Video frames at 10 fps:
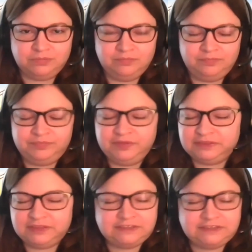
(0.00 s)

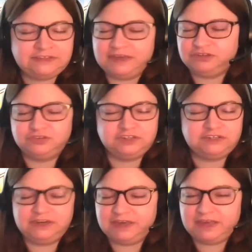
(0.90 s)
that states are just
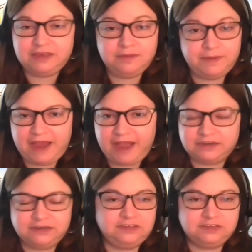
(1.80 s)
going to keep
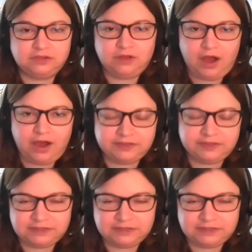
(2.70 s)
enacting these laws, and it's